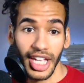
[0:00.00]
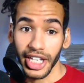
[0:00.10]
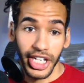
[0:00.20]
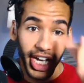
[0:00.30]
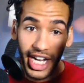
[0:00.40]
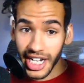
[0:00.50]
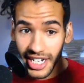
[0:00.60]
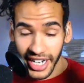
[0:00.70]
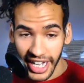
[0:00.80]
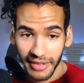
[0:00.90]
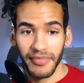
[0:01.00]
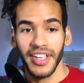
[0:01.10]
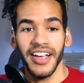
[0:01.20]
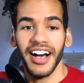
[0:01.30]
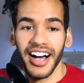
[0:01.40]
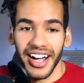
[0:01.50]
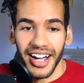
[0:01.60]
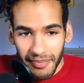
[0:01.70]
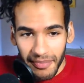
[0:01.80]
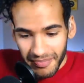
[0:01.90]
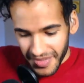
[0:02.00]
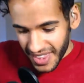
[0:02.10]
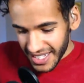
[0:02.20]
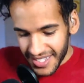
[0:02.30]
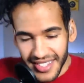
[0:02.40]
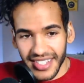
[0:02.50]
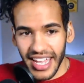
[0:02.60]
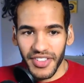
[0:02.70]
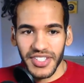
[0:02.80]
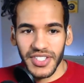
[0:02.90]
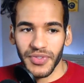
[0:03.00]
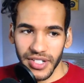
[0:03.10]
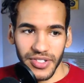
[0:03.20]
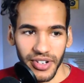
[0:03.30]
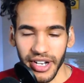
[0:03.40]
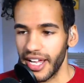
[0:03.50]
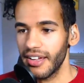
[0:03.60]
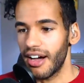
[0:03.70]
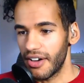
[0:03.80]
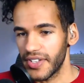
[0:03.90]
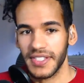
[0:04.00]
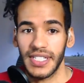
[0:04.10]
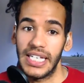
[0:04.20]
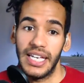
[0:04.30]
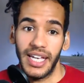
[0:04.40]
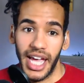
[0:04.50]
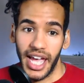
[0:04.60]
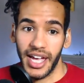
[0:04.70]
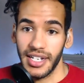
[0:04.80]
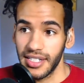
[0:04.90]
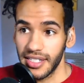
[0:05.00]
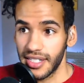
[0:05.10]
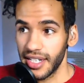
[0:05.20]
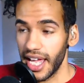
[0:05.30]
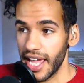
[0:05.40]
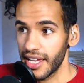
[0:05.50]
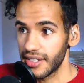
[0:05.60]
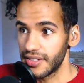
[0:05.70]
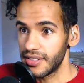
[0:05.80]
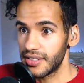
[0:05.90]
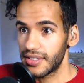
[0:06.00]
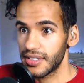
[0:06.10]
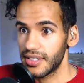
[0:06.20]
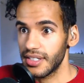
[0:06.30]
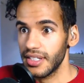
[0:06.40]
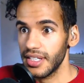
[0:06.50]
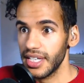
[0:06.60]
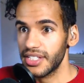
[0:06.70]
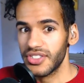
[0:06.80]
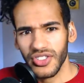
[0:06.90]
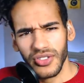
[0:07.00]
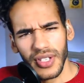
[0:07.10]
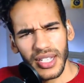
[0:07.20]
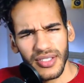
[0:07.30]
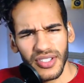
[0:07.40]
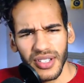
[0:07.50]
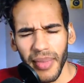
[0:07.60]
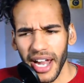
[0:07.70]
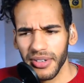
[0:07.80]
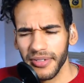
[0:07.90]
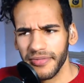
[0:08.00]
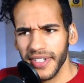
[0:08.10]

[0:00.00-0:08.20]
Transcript: Honey. This is frustrating, obviously, and it's just a matter of,